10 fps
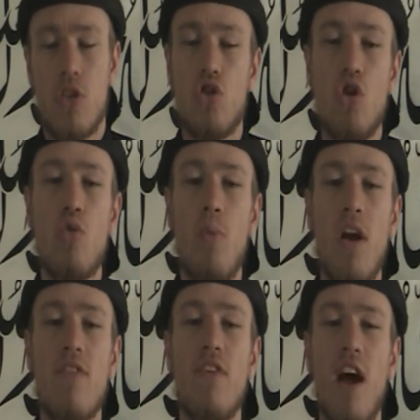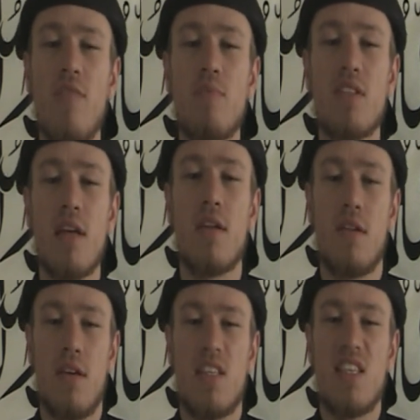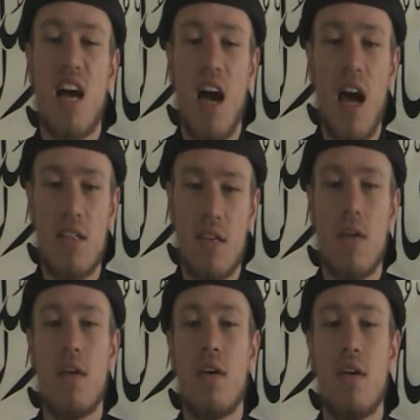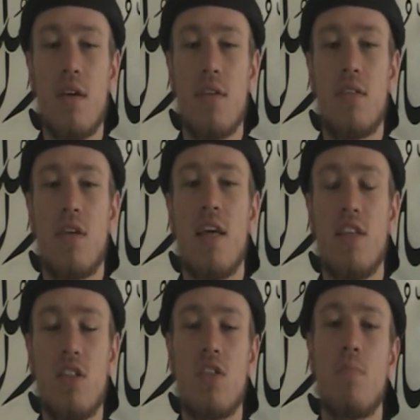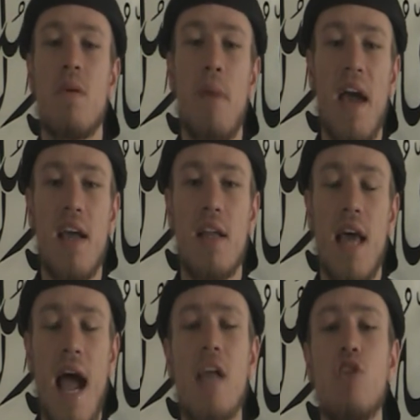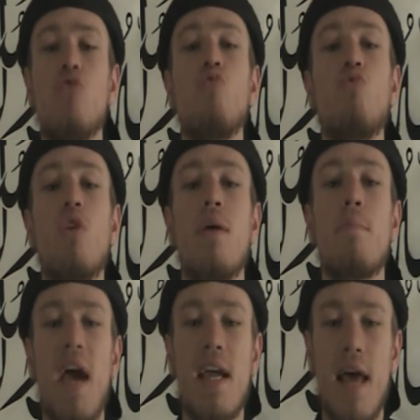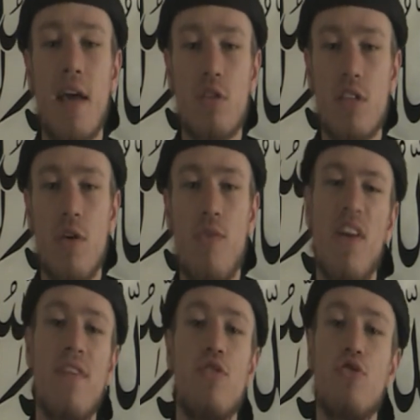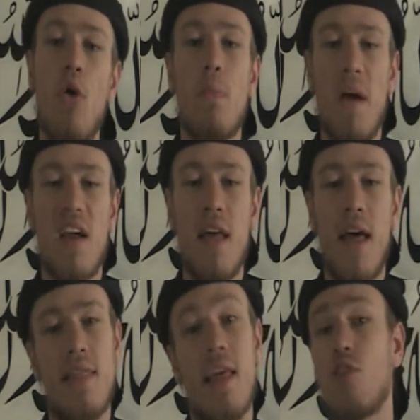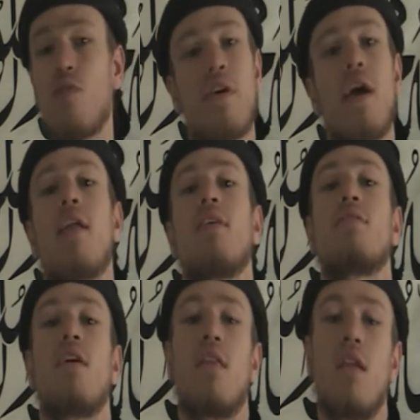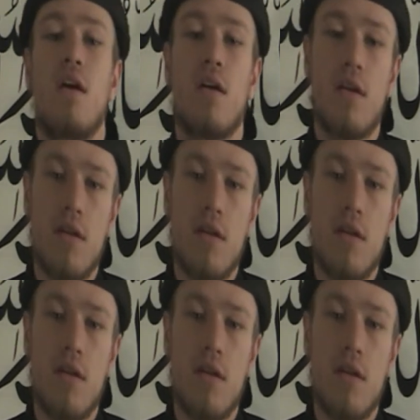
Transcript: 2.5% zakat is to be paid. And you pay that yourself. And if you don't pay that, then you're accounted to Allah.